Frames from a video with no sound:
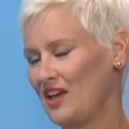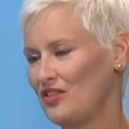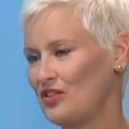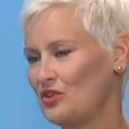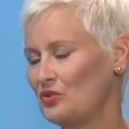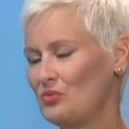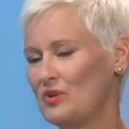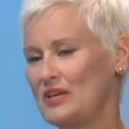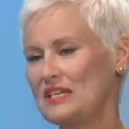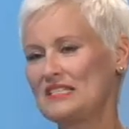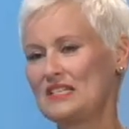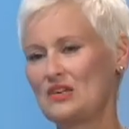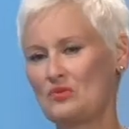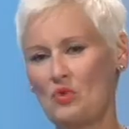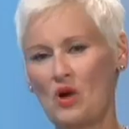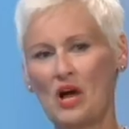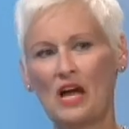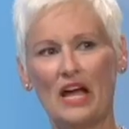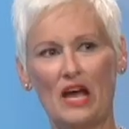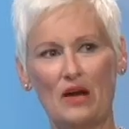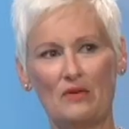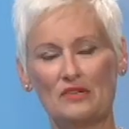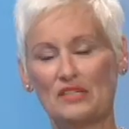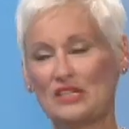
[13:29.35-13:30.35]
the reason
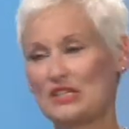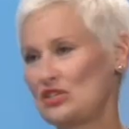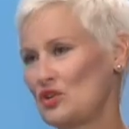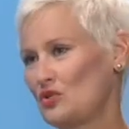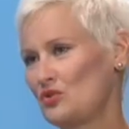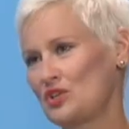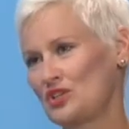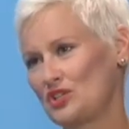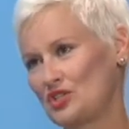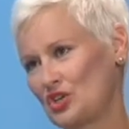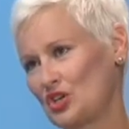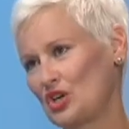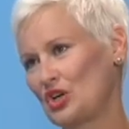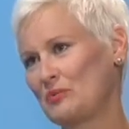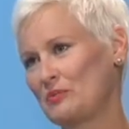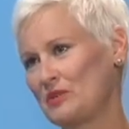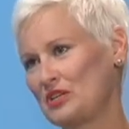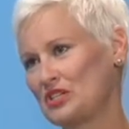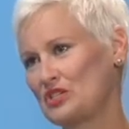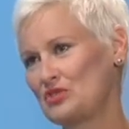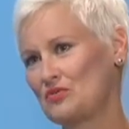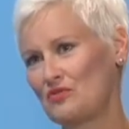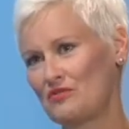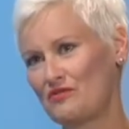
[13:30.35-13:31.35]
why I was so
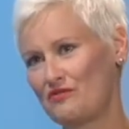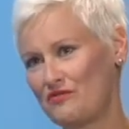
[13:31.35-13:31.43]
determined to